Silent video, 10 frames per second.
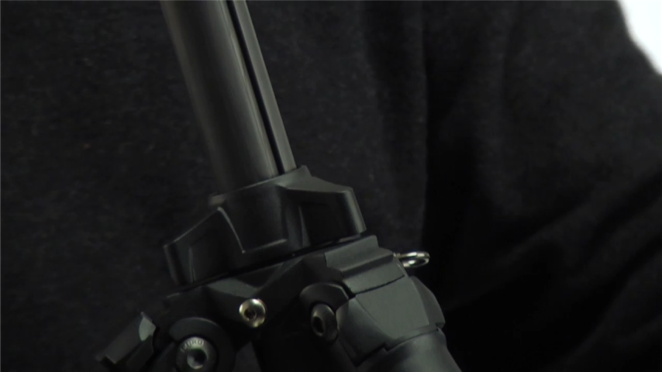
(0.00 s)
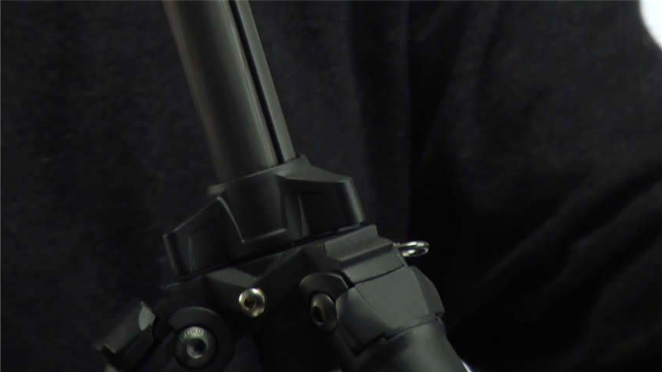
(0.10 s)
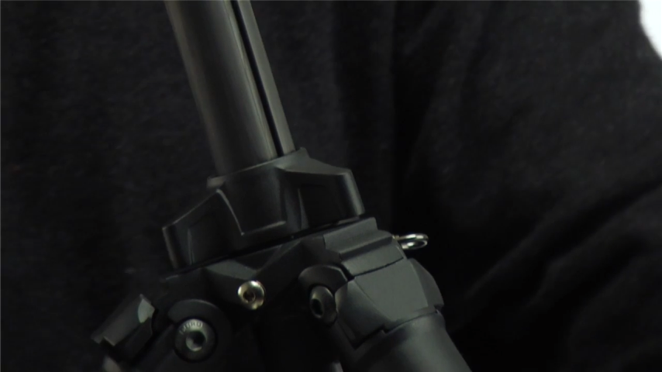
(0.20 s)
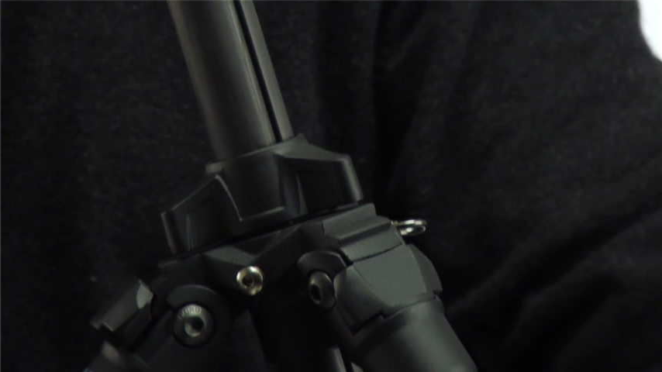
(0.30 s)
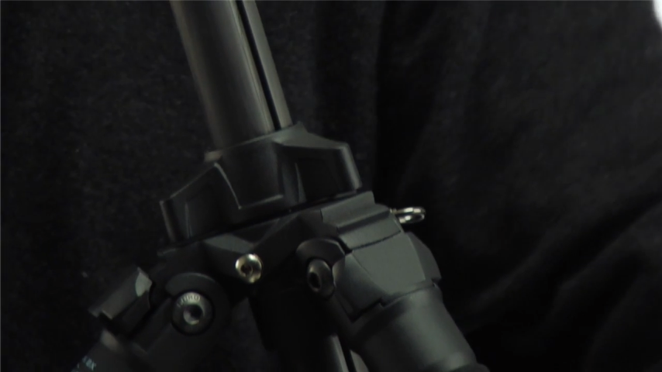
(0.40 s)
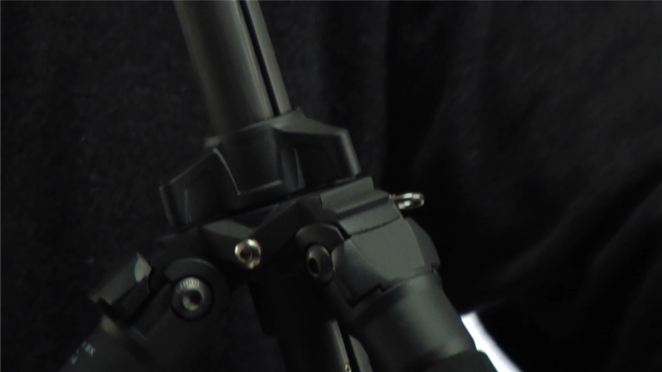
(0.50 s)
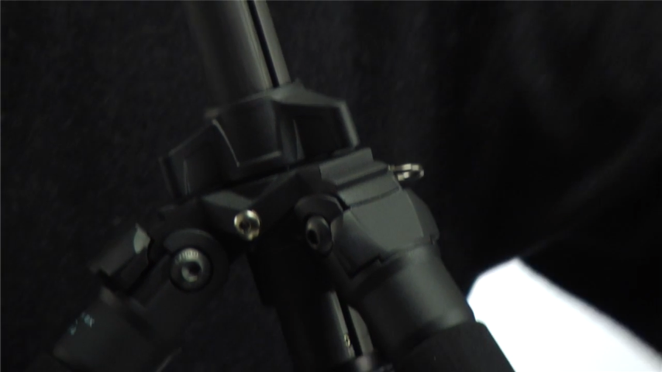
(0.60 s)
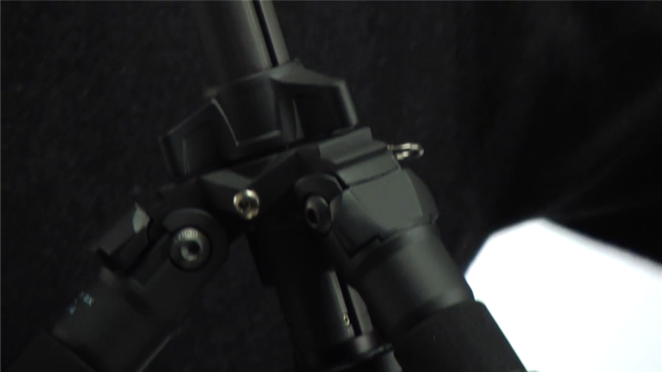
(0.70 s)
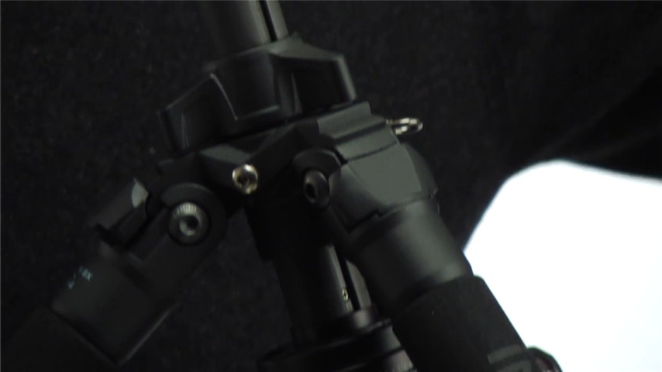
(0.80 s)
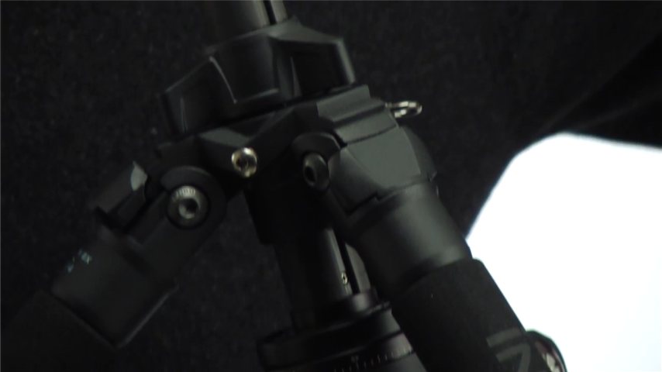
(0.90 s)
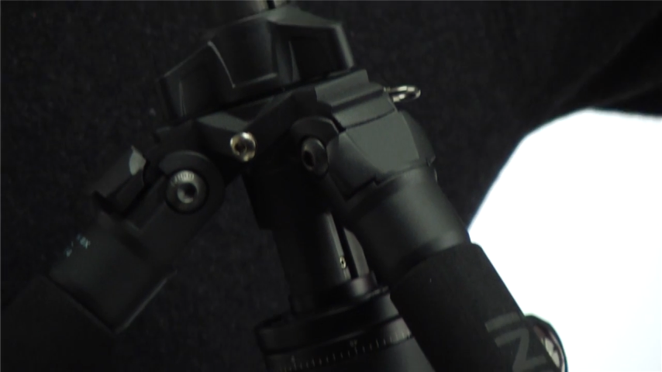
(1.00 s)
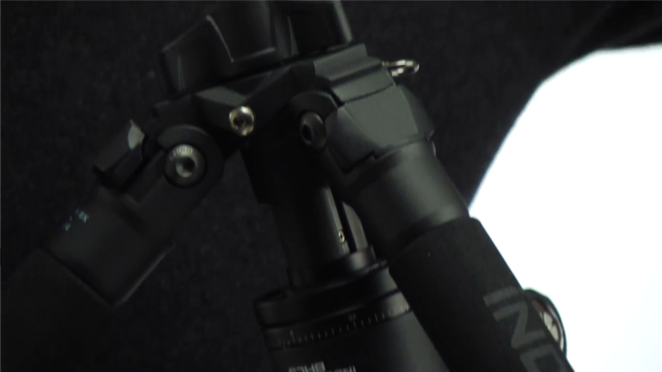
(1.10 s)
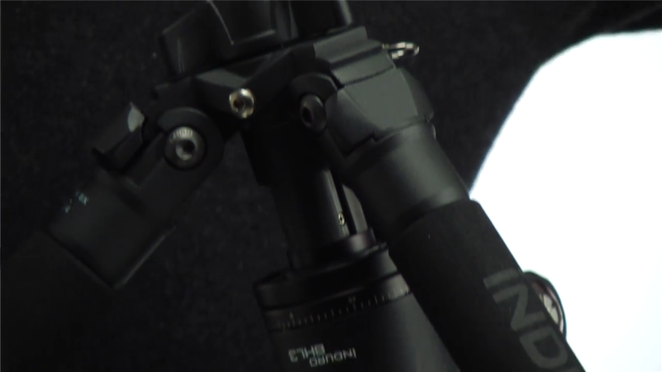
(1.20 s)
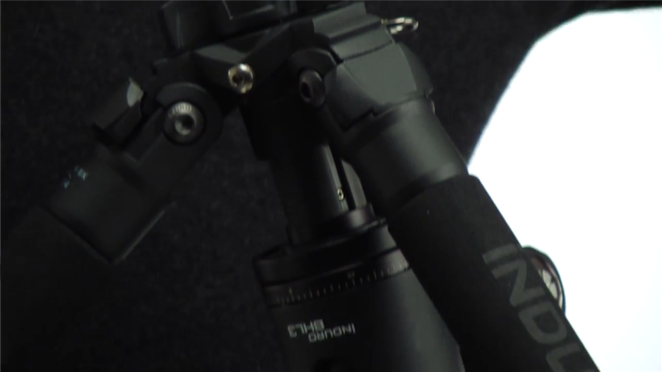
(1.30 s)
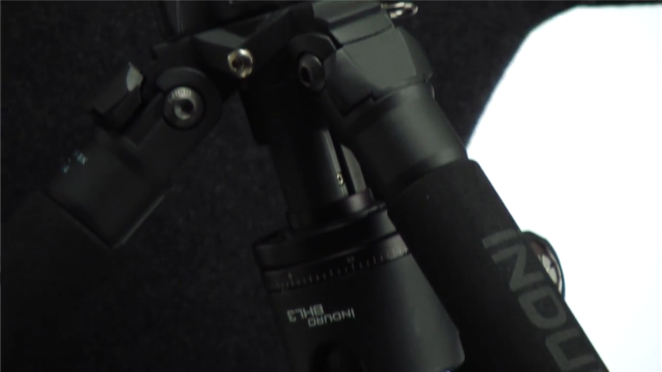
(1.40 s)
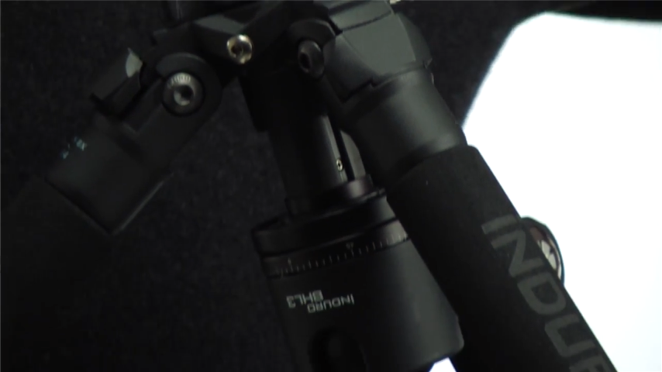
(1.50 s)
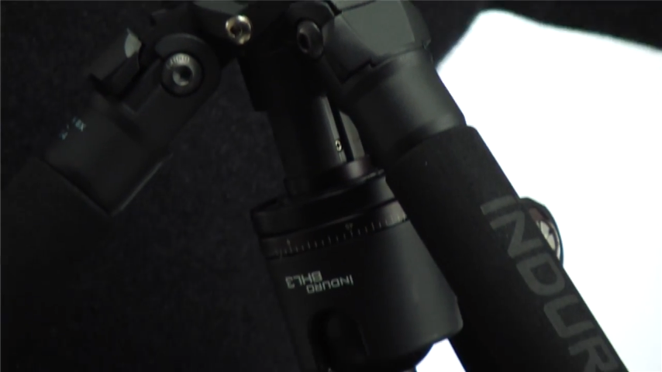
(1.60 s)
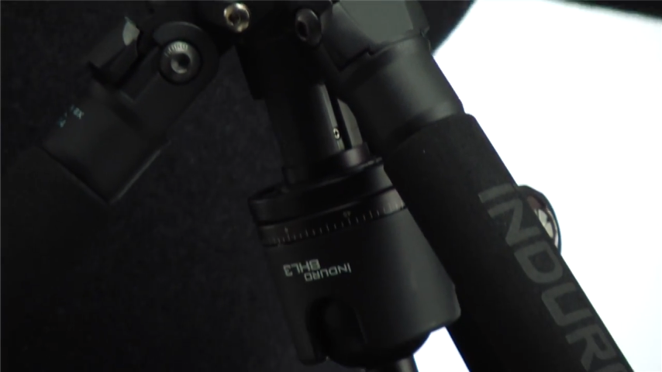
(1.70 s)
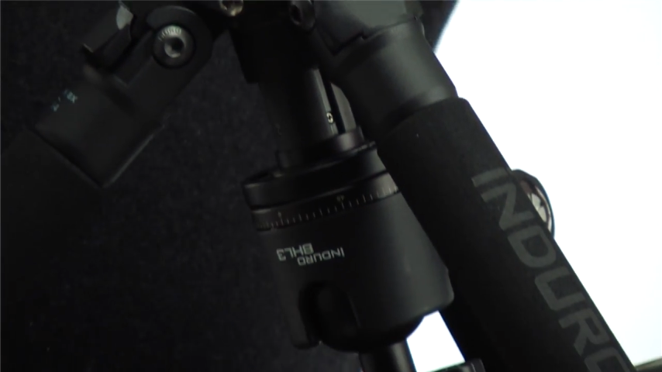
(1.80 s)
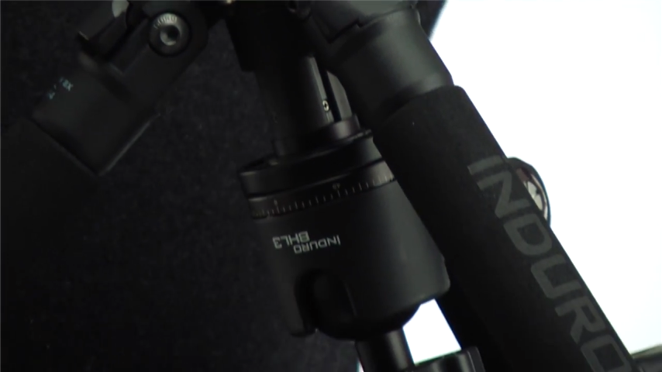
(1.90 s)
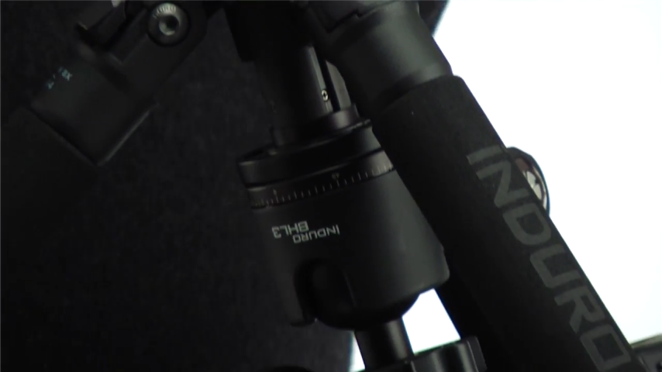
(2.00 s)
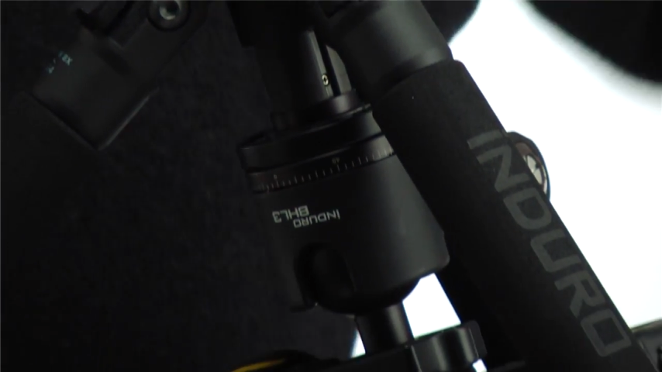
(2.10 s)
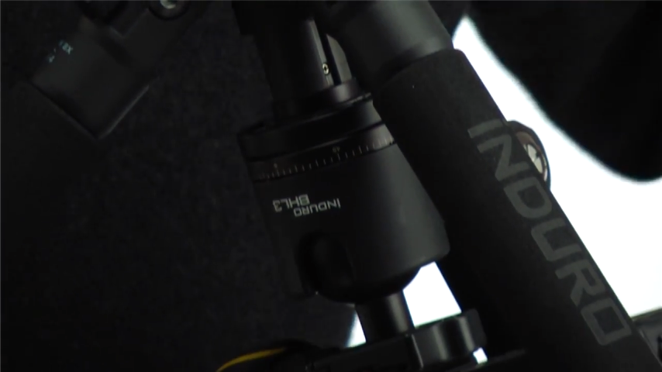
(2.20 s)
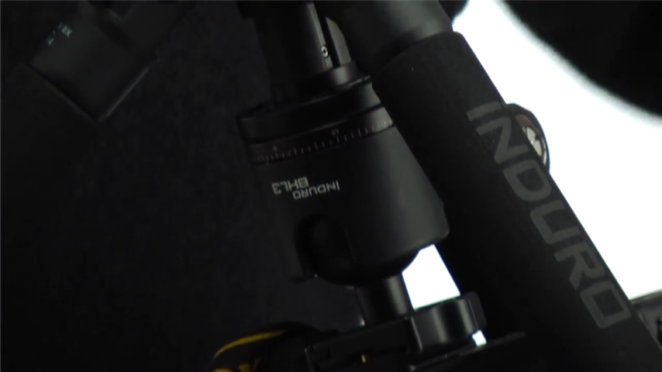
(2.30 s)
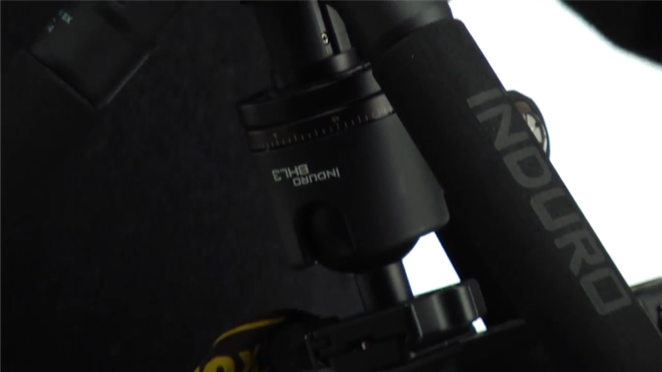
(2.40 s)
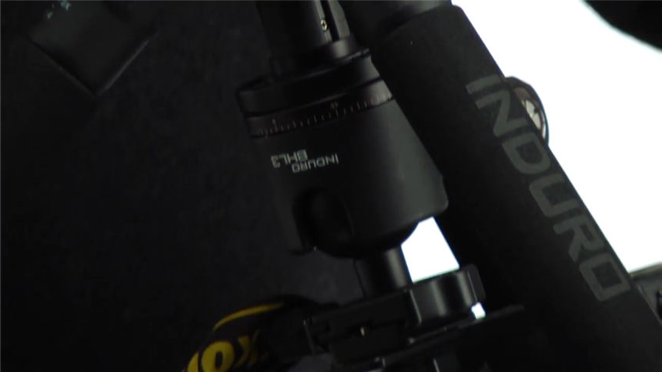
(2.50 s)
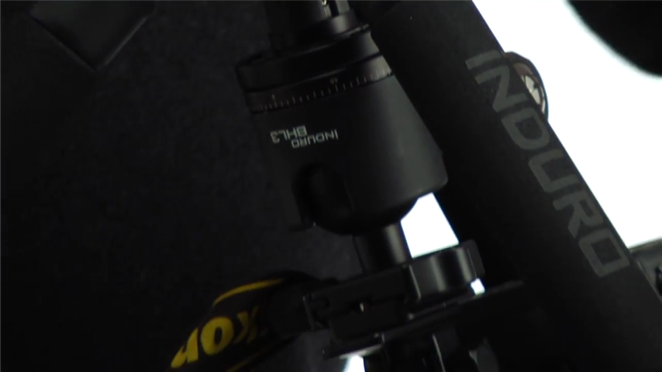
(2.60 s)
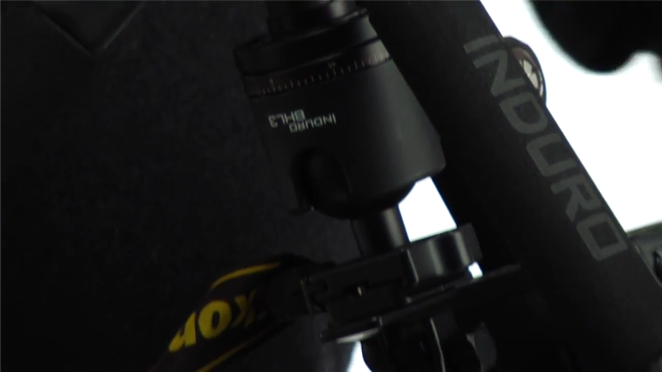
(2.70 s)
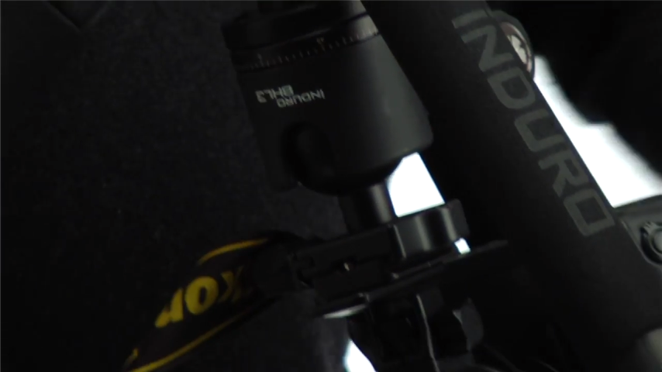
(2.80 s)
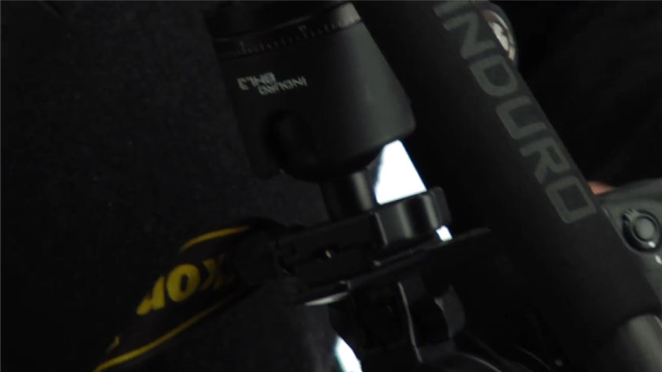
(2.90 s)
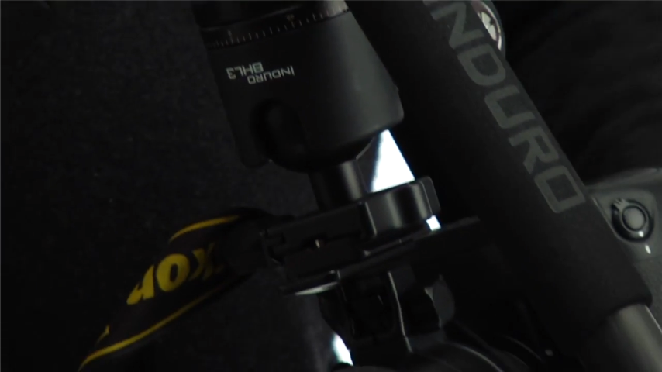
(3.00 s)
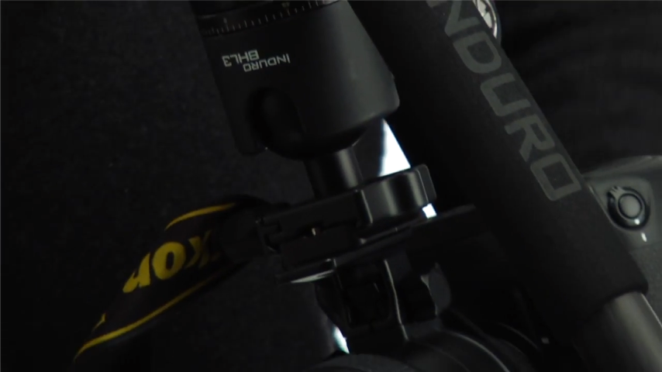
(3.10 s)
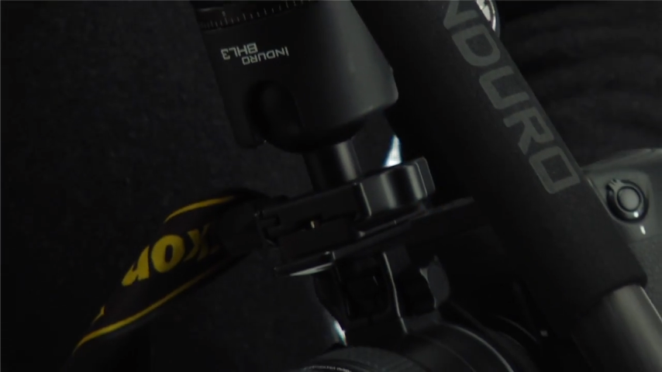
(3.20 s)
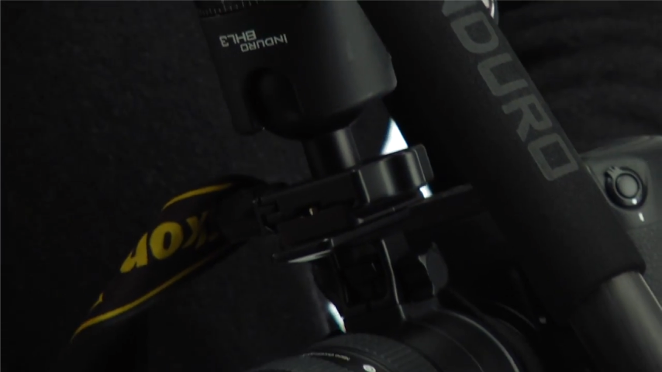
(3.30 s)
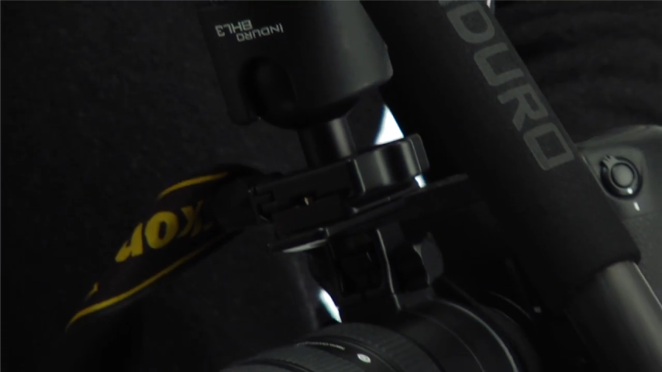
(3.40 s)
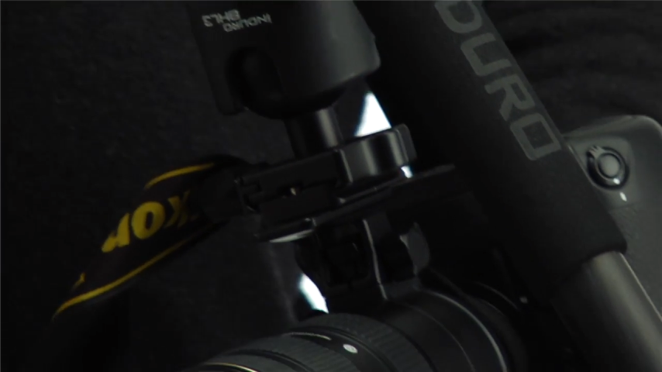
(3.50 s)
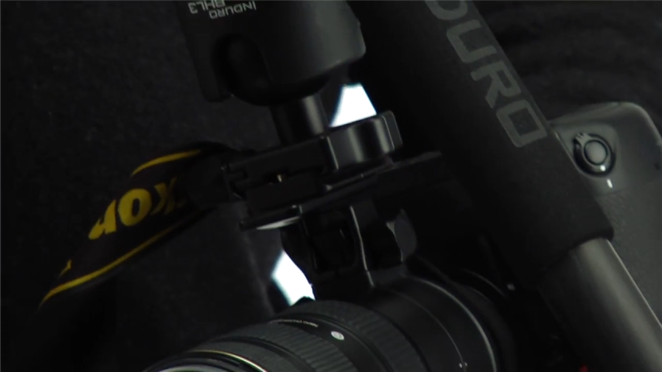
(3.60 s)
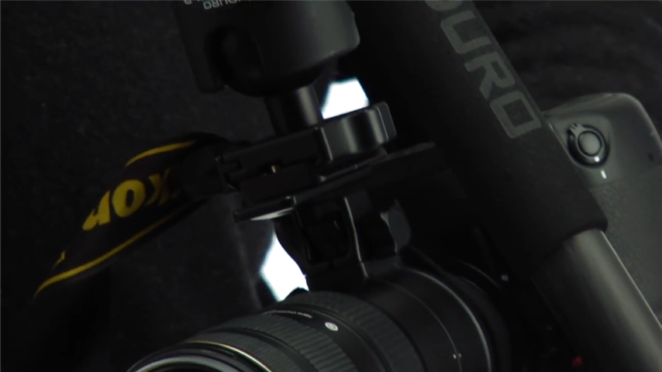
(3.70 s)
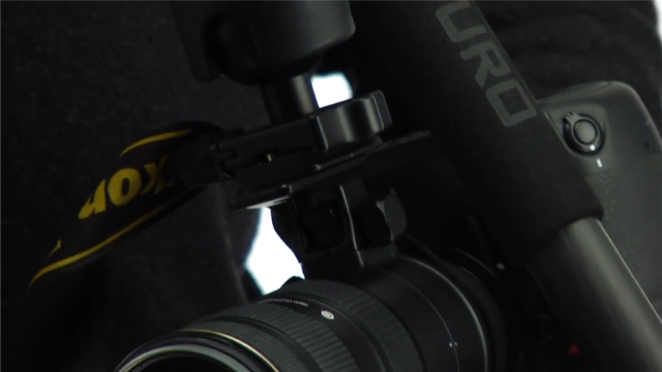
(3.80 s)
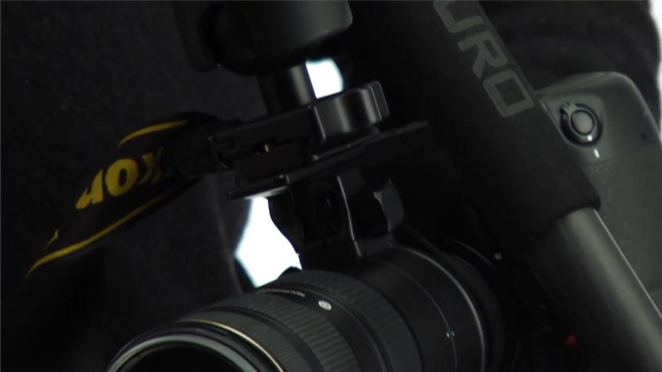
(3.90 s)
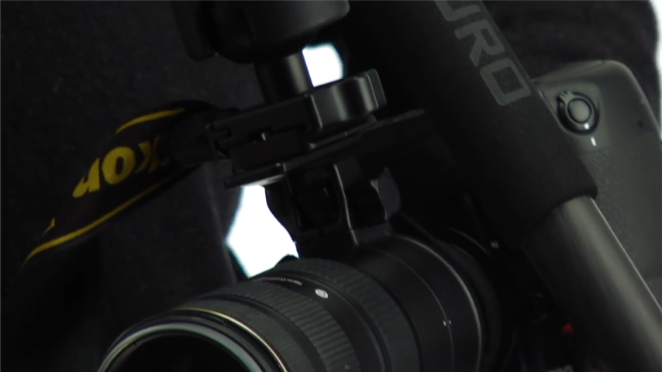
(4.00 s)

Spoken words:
Nobody's mouth can be seen.